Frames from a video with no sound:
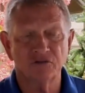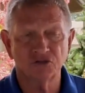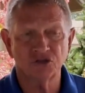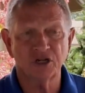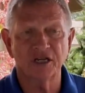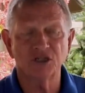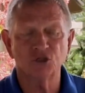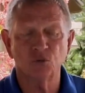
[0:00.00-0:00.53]

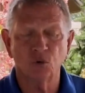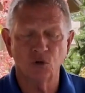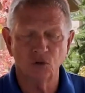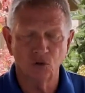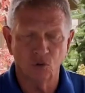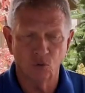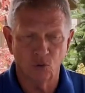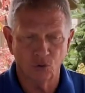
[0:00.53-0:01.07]

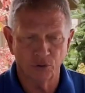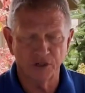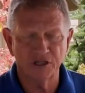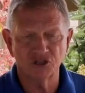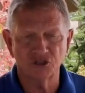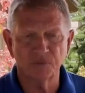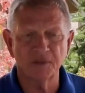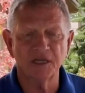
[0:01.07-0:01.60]
schedule or
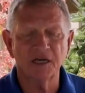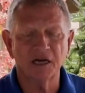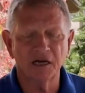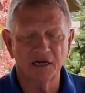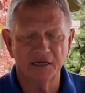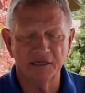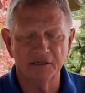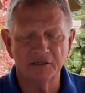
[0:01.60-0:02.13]
it's
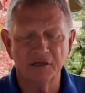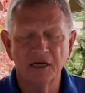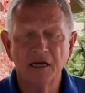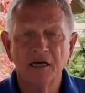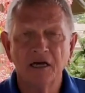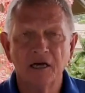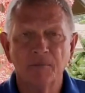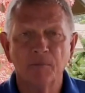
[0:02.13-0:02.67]
behind.
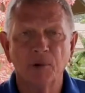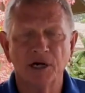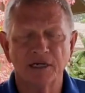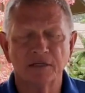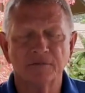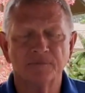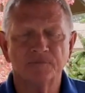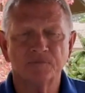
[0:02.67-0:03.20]
But
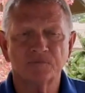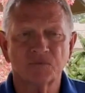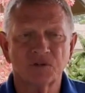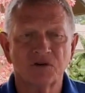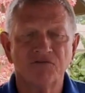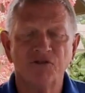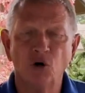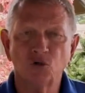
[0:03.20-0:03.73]

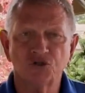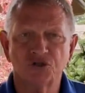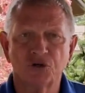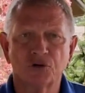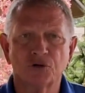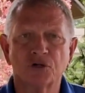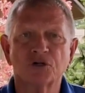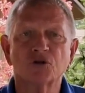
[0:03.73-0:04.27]
folks
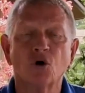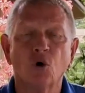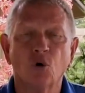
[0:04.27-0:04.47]
that are in